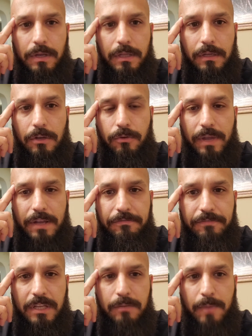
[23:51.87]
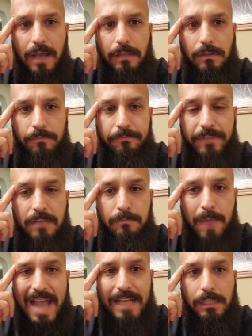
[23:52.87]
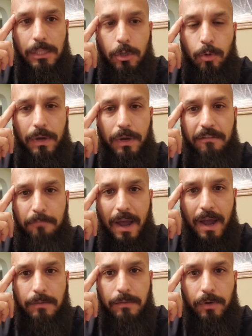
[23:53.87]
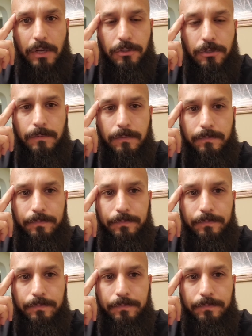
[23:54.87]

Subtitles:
It could create a feedback loop of buying pressure.